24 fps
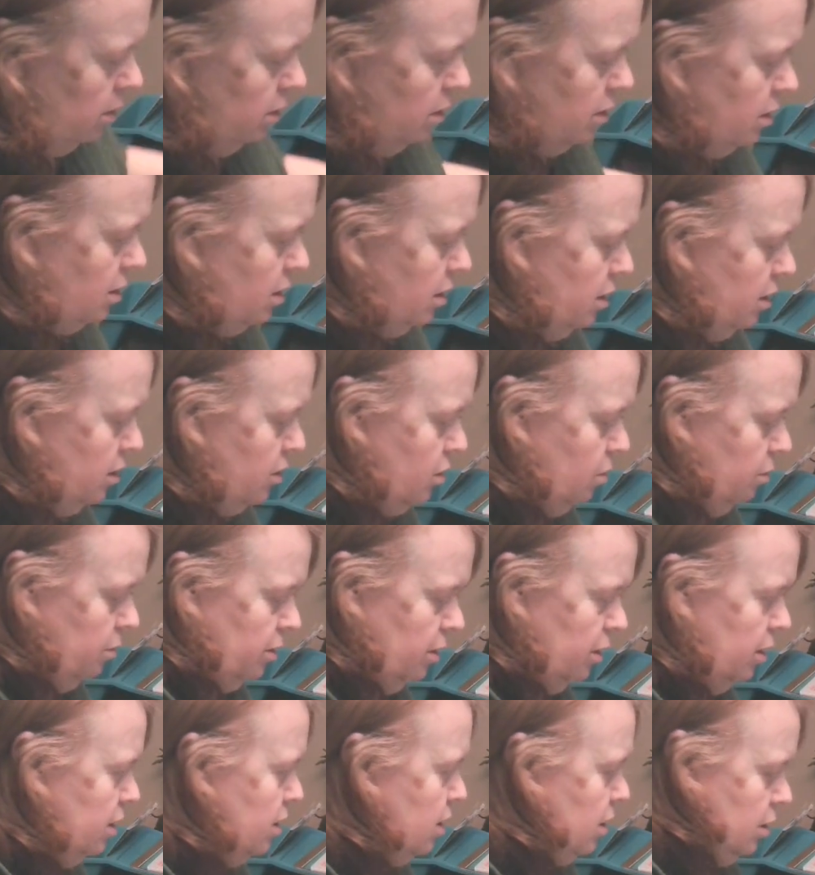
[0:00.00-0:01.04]
So that's going to
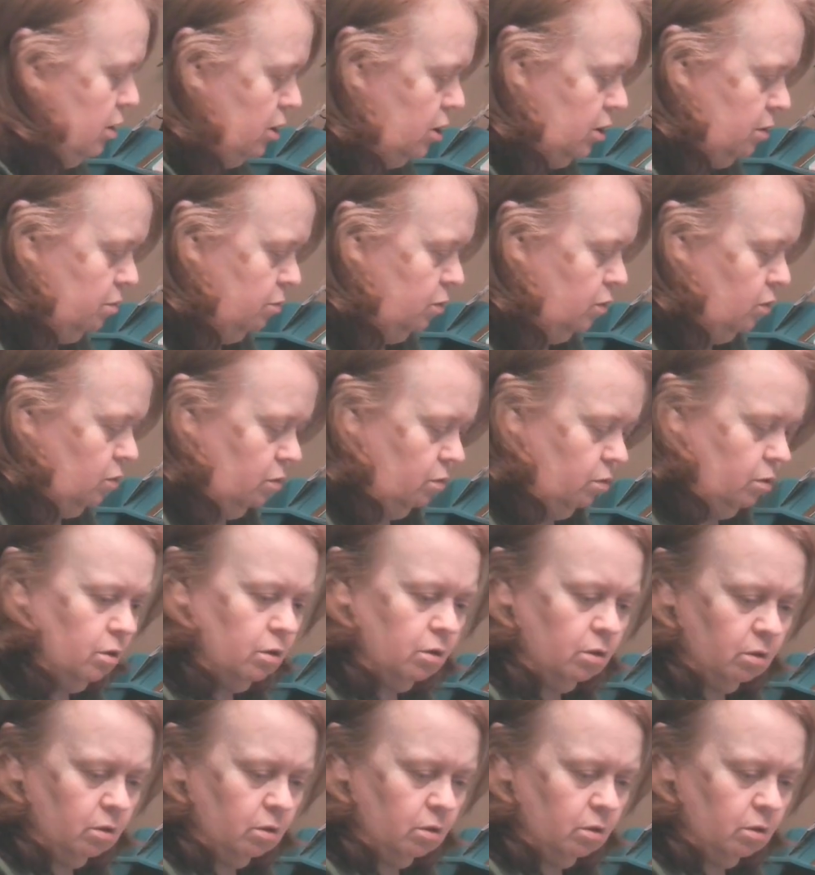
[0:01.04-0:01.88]
be nice and smooth.